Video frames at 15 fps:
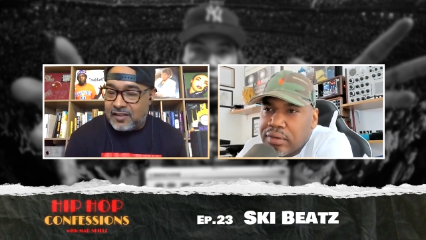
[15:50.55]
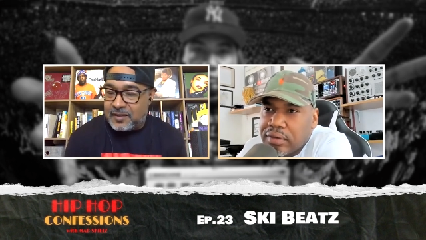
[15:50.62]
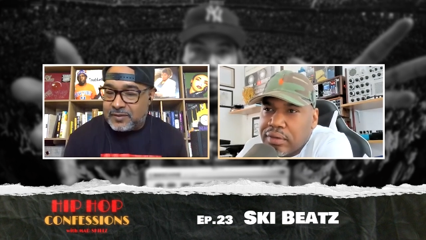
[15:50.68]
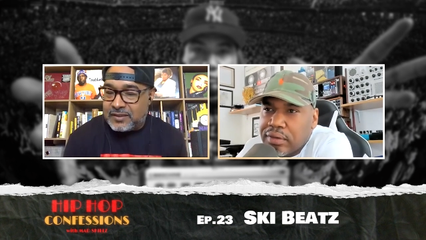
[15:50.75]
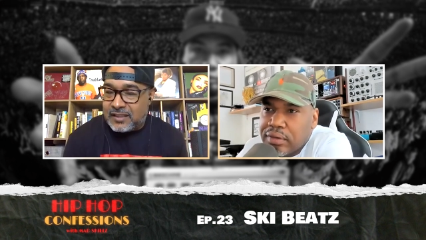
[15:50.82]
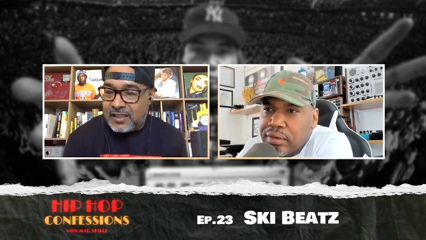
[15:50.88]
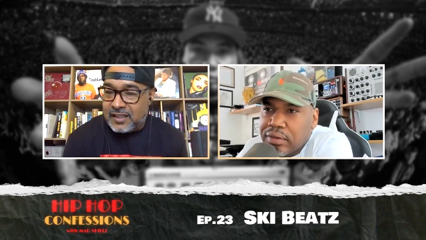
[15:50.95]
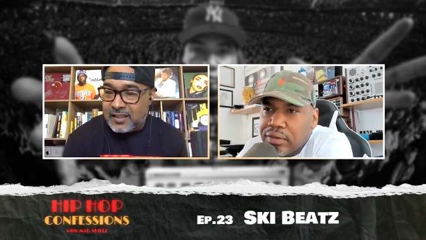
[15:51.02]
Speaker 1: You know
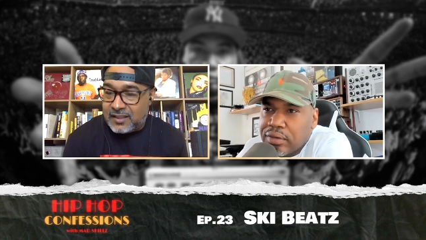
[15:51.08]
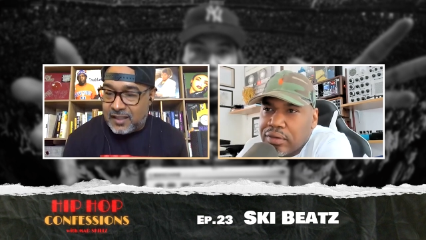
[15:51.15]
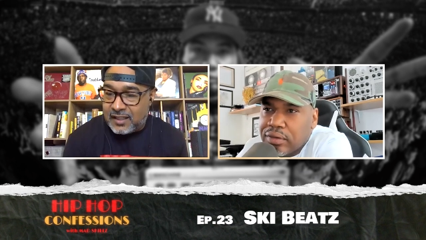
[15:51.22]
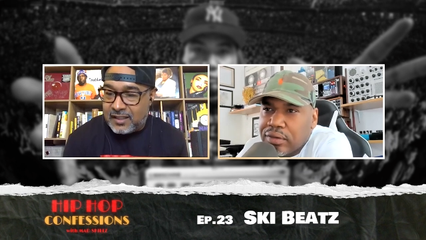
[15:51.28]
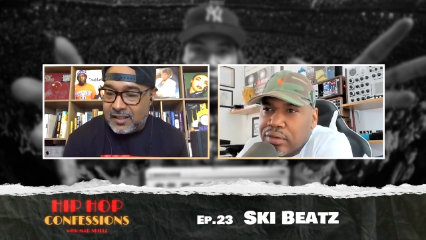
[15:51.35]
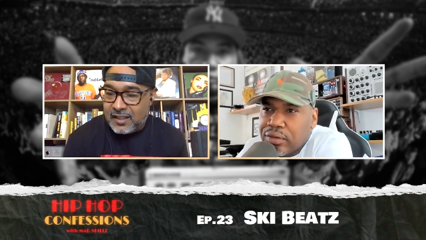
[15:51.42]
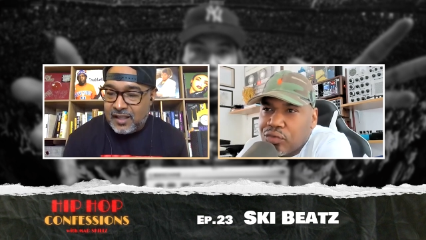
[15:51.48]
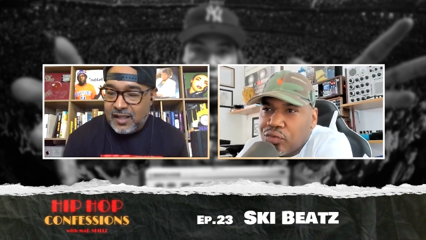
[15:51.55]
what I'm saying? Like,
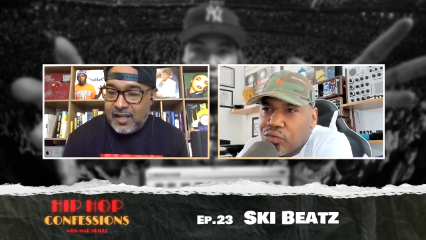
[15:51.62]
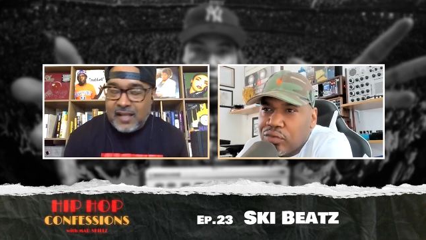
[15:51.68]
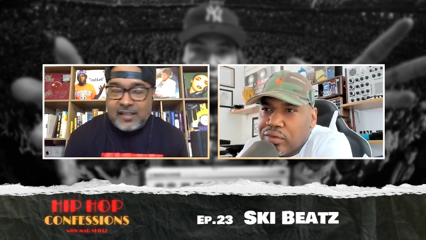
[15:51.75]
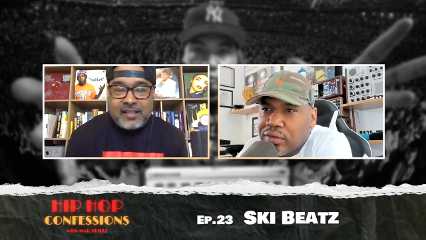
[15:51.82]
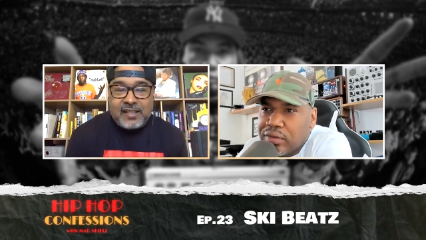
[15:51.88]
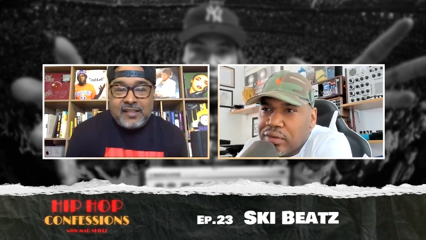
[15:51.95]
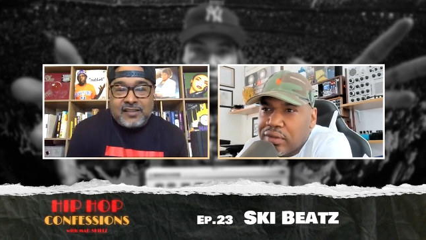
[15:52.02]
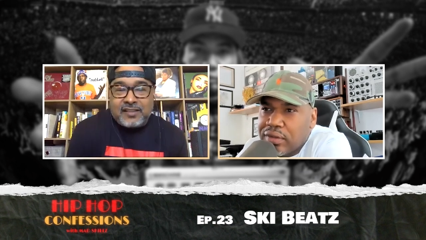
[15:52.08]

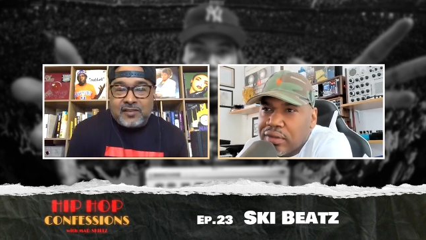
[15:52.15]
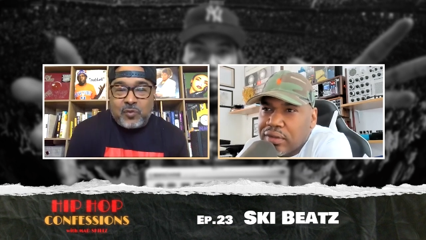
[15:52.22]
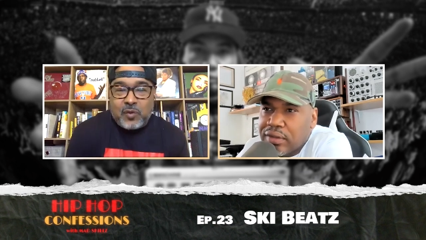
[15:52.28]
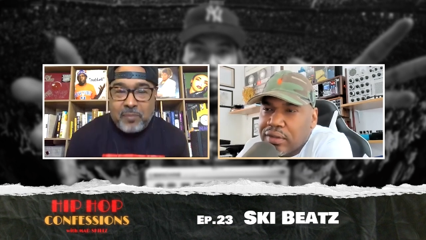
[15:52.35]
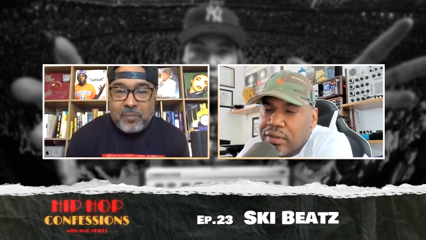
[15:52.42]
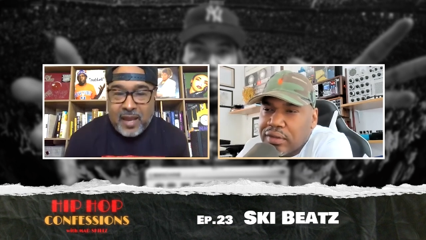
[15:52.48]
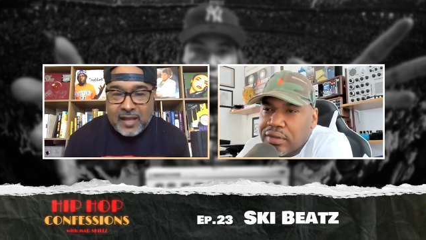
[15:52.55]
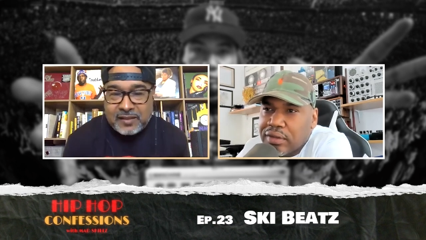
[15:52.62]
and then he just
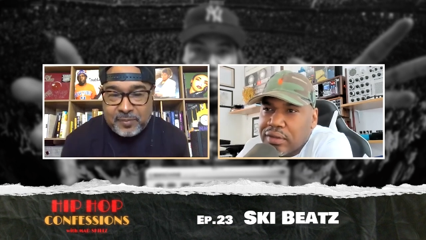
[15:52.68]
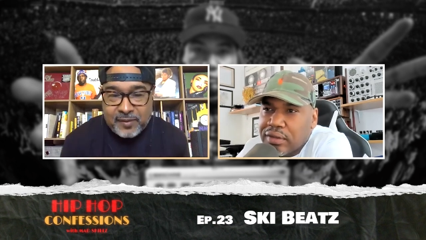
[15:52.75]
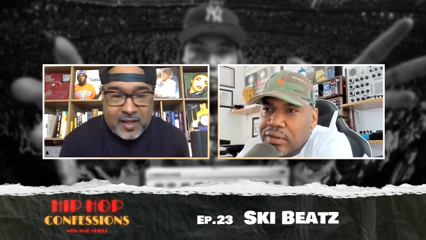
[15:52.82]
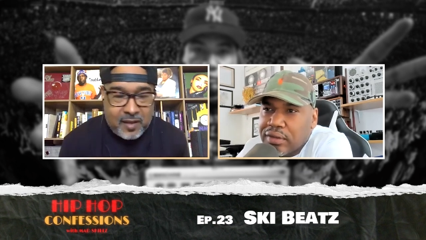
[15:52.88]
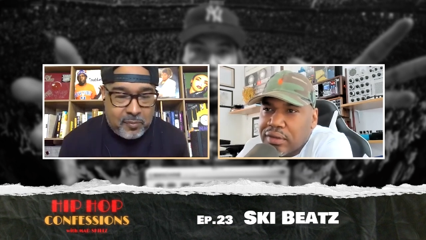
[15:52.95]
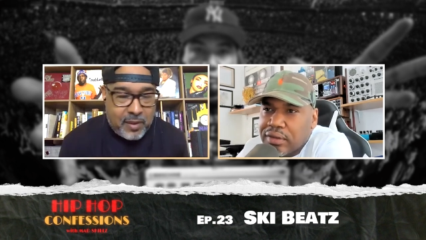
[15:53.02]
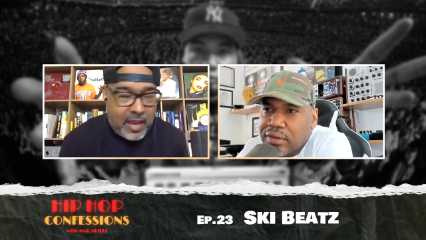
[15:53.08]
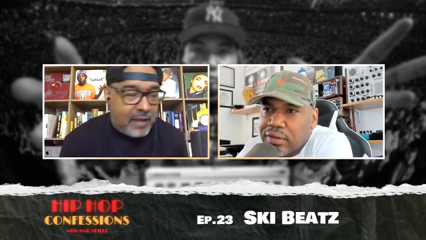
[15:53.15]
went back to
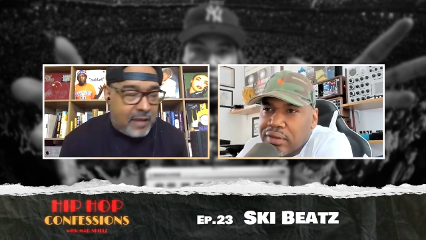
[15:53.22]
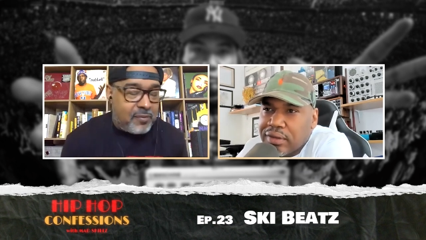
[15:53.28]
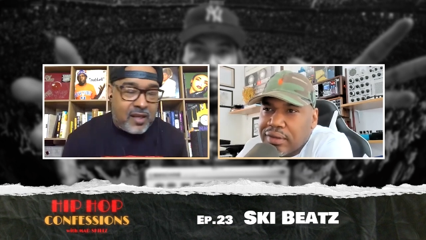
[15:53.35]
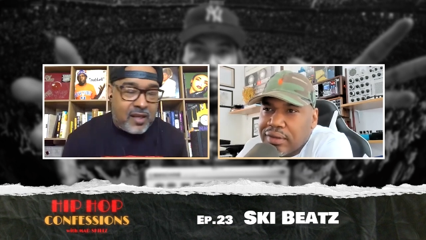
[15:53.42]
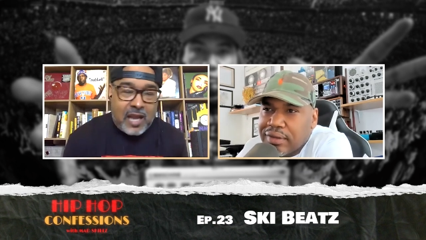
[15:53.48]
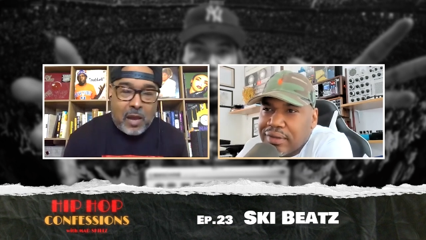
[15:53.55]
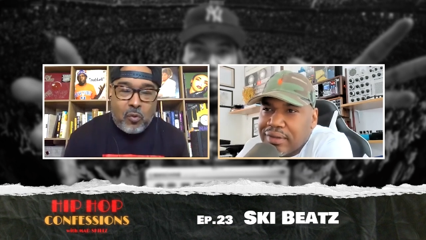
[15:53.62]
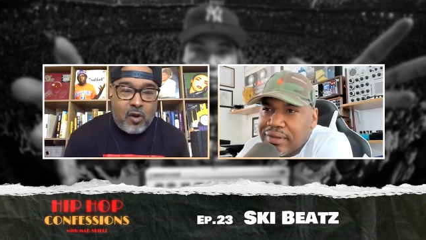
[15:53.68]
playing Pac
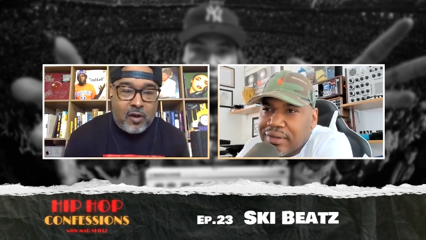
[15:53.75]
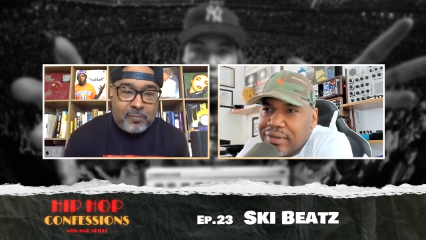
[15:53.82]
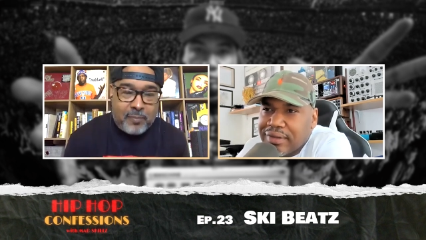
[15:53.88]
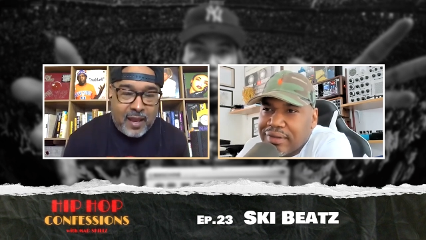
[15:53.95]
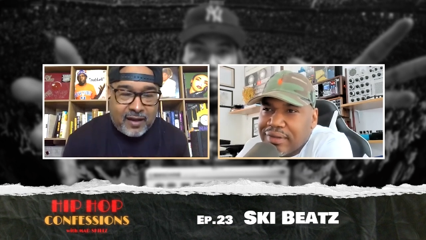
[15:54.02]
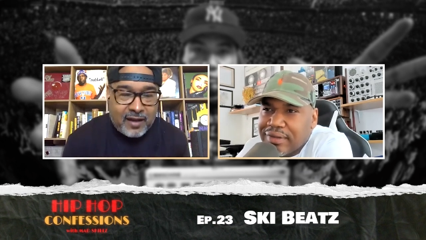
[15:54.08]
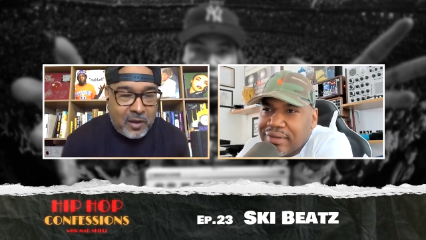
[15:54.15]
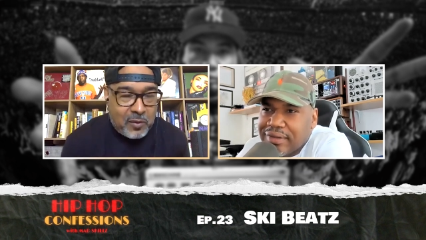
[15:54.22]
Man. I walked
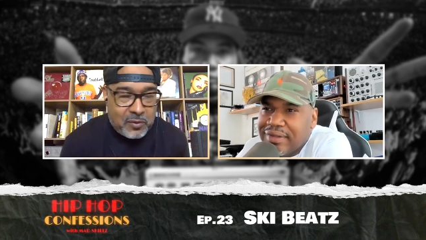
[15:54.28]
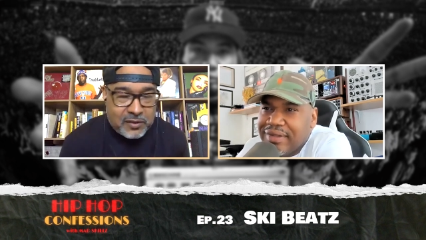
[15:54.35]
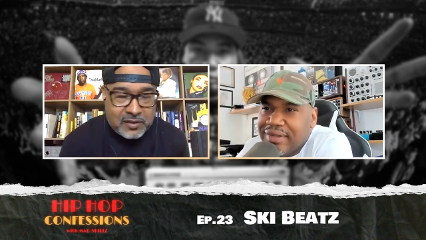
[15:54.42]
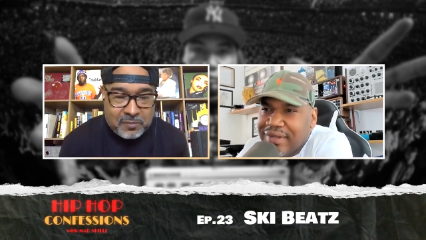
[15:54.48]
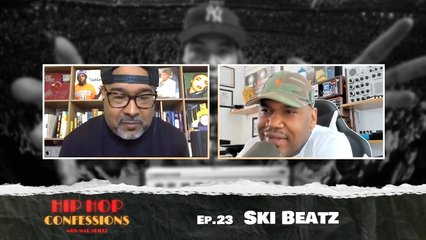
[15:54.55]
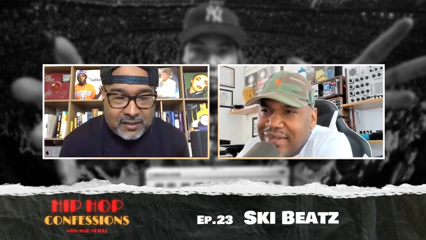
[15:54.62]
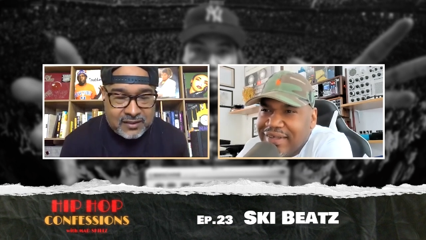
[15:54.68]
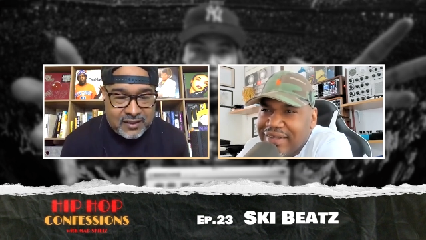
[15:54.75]
back I went to my